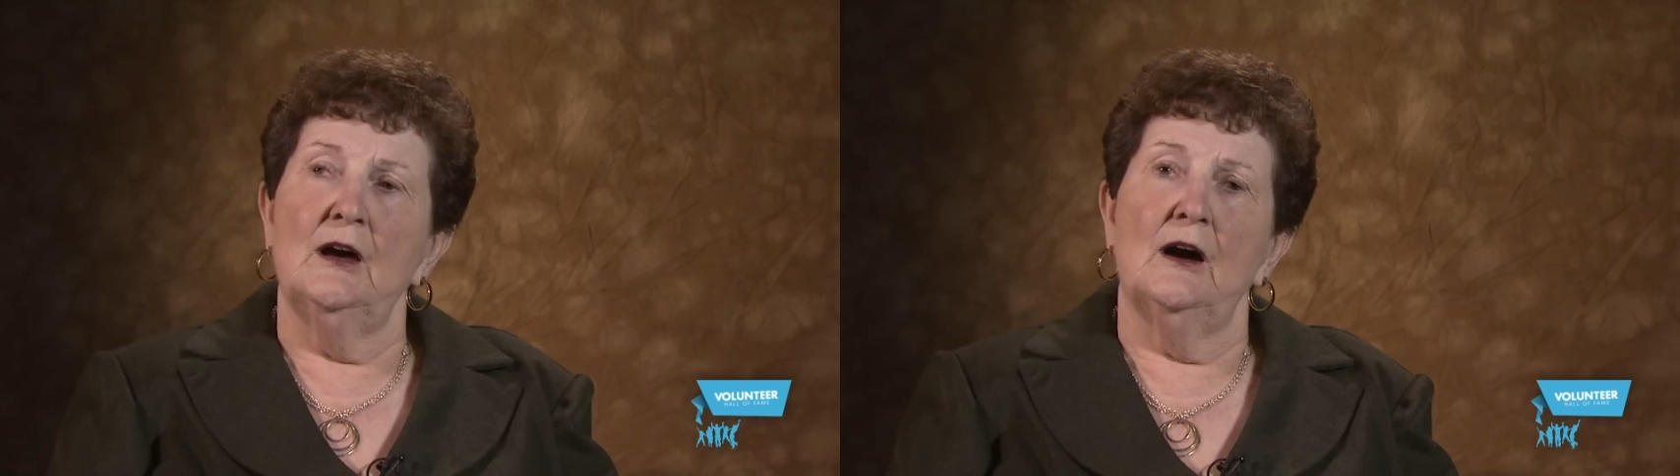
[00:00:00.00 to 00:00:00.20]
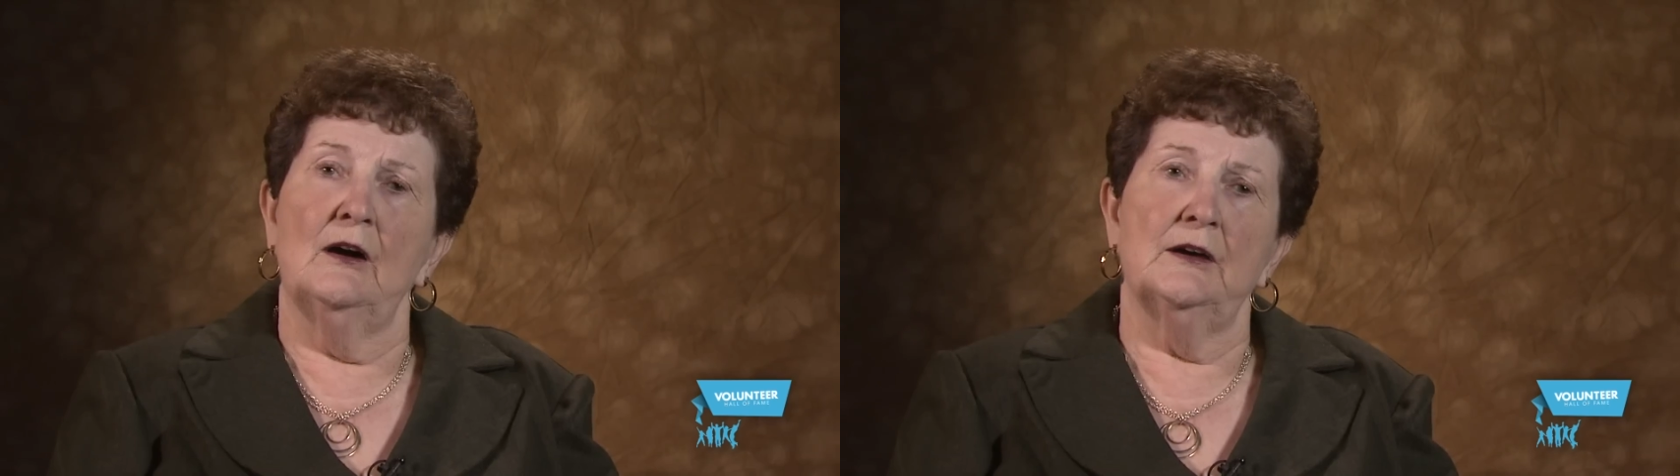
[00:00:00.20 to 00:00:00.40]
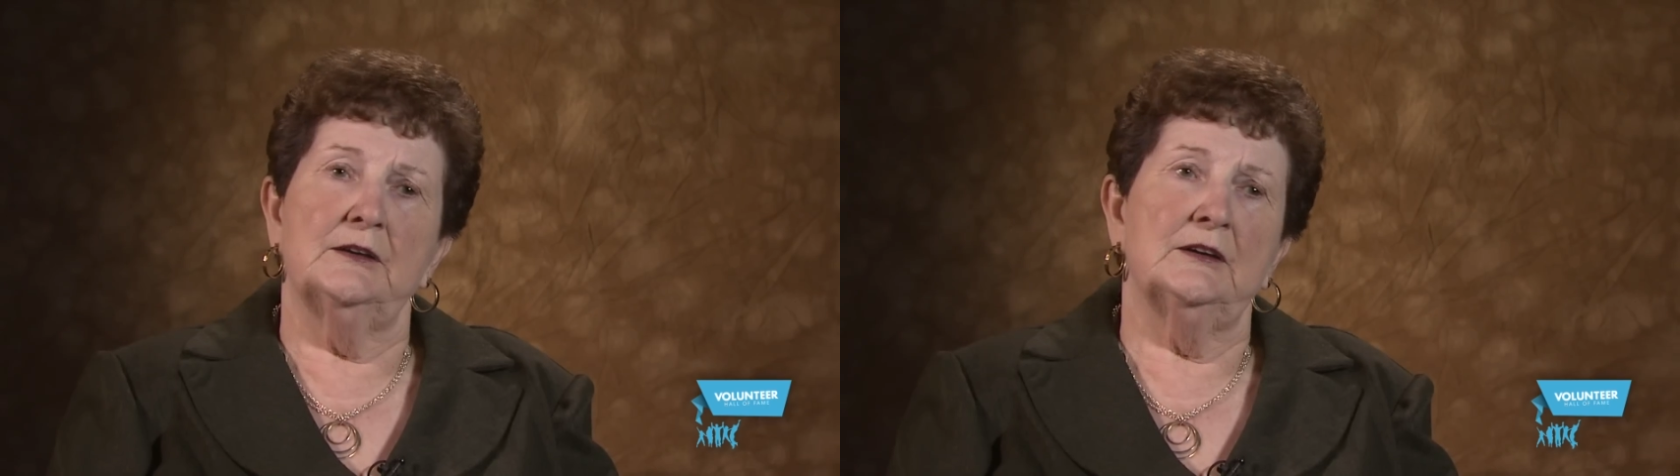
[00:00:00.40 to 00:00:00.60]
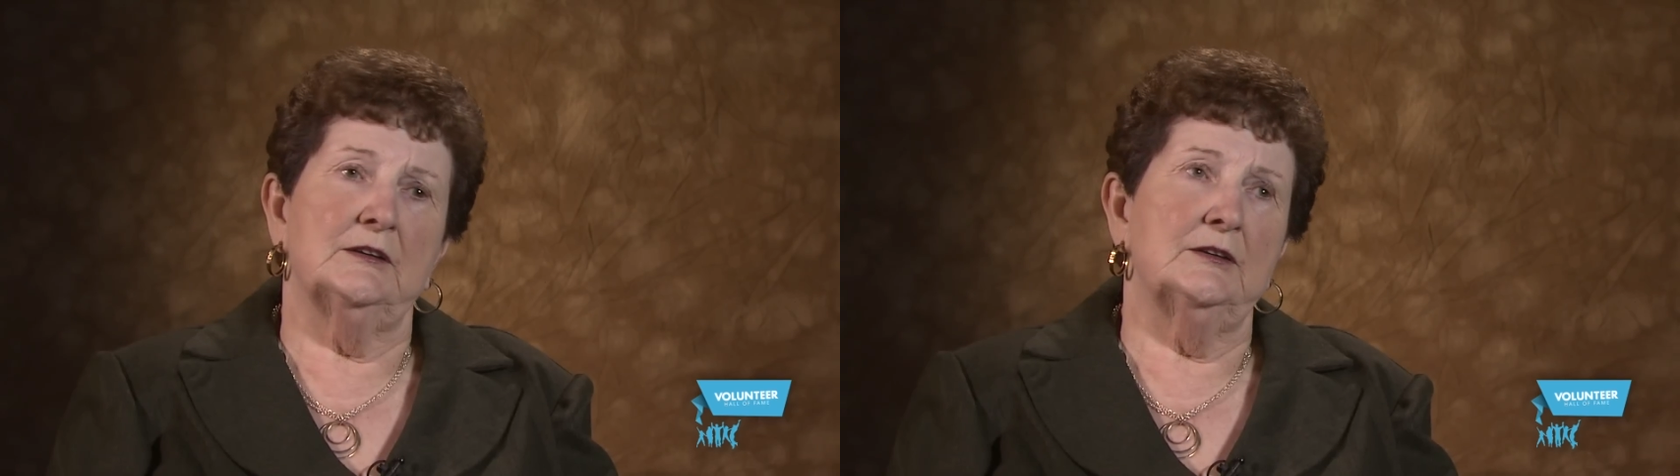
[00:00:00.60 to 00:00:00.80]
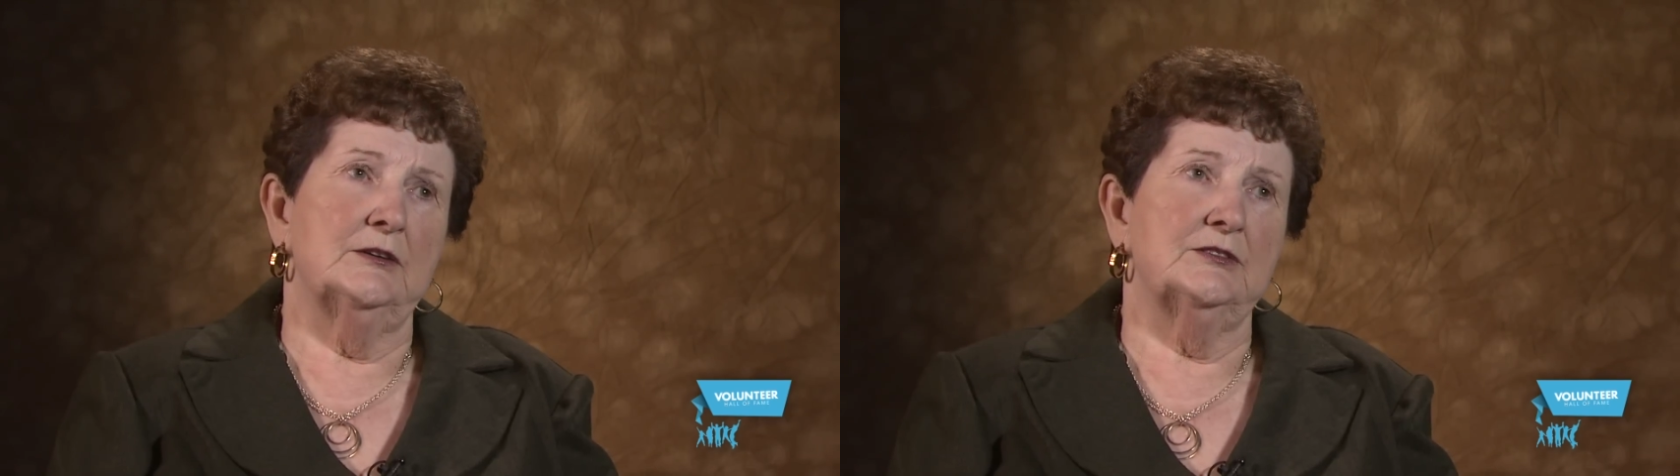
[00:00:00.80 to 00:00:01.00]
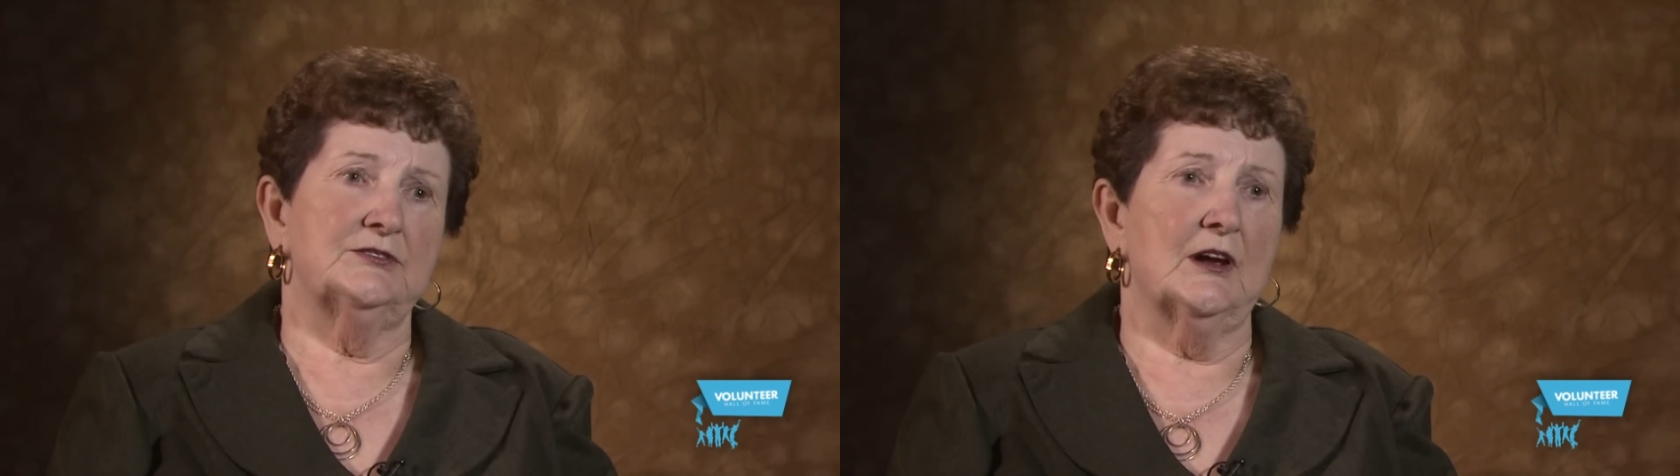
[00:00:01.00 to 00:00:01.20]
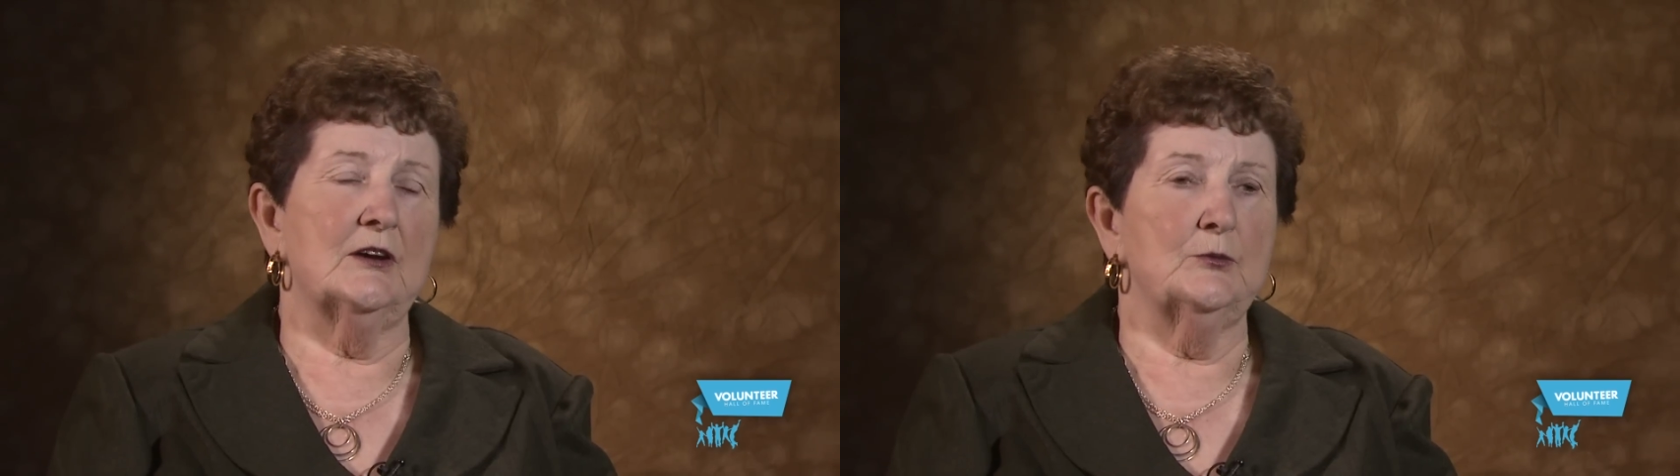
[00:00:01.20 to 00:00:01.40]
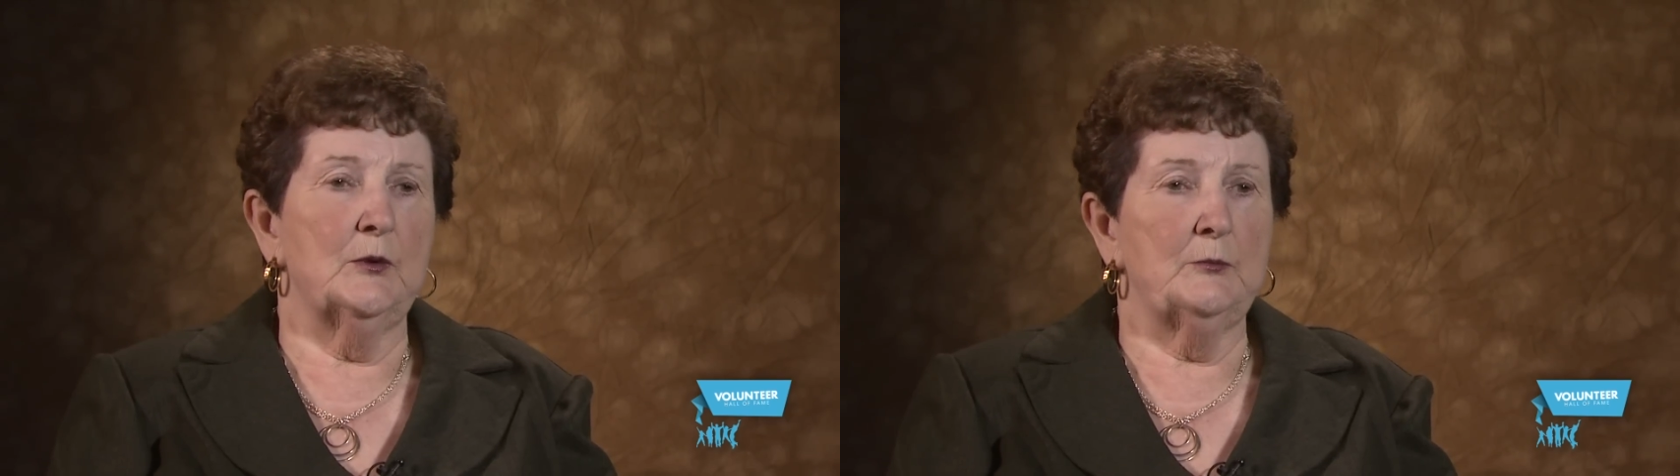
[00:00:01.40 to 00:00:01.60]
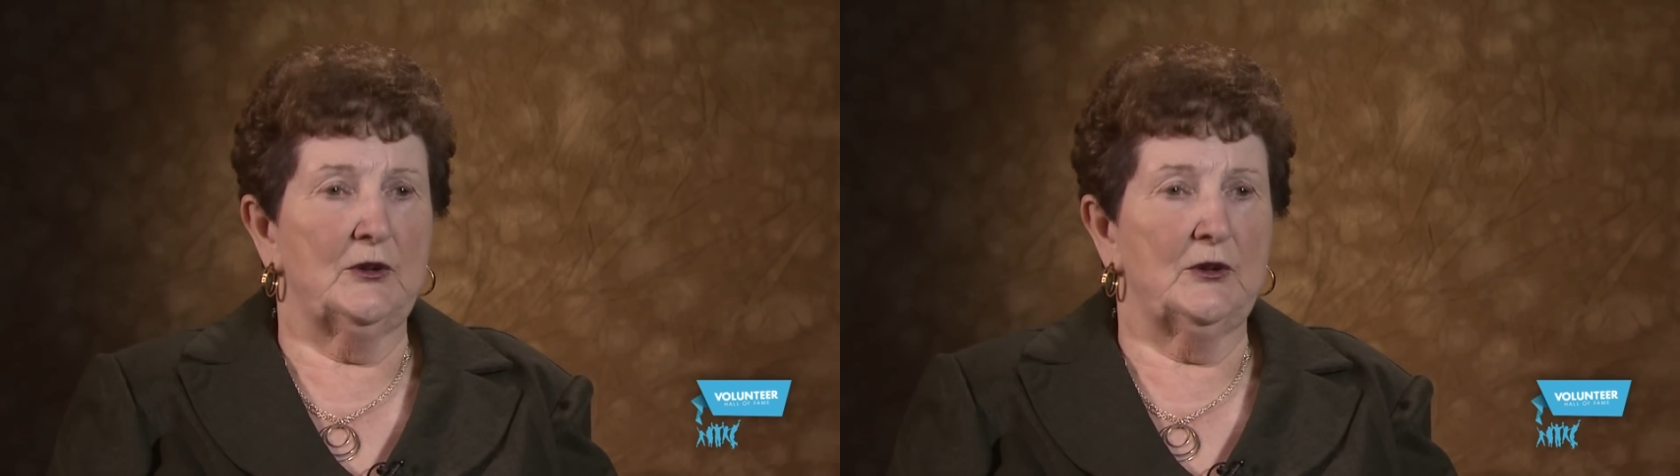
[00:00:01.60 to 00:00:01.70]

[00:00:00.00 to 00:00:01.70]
I started when